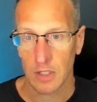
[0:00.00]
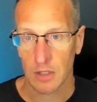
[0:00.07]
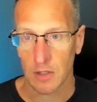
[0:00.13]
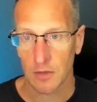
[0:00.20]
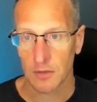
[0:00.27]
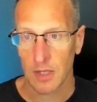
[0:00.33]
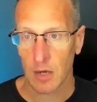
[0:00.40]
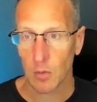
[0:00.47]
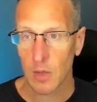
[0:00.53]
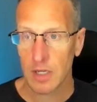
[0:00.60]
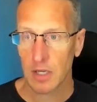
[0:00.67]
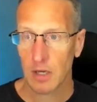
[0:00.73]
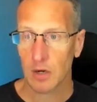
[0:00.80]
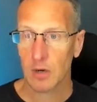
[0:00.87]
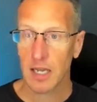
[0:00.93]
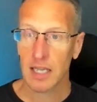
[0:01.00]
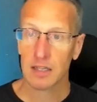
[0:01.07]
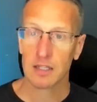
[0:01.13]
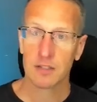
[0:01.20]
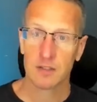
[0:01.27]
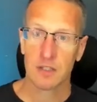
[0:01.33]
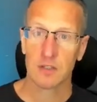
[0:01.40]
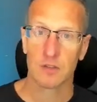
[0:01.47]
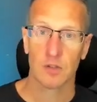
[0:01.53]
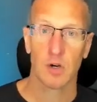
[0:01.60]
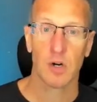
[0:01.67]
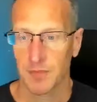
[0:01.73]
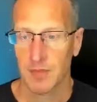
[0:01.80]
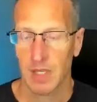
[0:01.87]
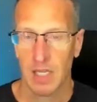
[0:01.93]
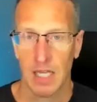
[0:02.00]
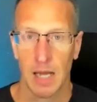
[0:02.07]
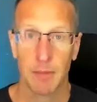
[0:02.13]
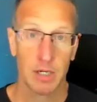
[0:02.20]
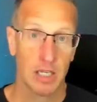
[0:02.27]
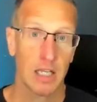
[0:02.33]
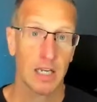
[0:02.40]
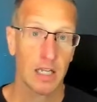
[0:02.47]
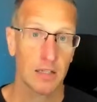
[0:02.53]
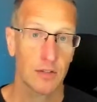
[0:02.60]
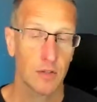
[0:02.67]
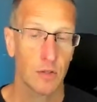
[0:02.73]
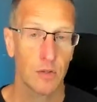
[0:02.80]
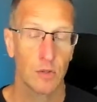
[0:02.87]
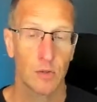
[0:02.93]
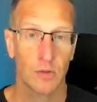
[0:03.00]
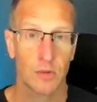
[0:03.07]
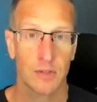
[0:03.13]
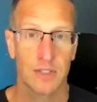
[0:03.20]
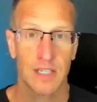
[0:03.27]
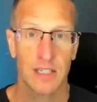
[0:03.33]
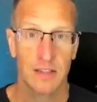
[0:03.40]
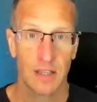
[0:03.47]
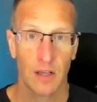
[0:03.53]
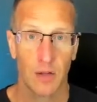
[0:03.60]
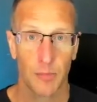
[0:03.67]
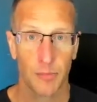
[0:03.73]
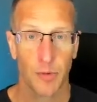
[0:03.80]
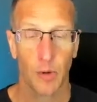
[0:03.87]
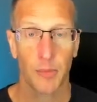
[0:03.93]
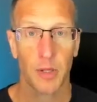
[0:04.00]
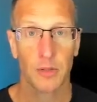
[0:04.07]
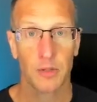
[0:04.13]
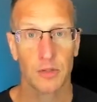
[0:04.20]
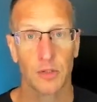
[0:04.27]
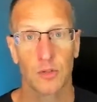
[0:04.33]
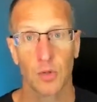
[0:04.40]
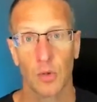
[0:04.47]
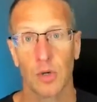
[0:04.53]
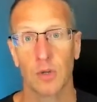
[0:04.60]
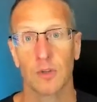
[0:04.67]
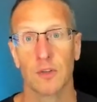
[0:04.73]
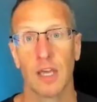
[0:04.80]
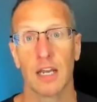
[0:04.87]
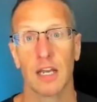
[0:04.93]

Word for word: and close that window, and let's get started. I'm gonna get into detailed ProBuilder tutorials at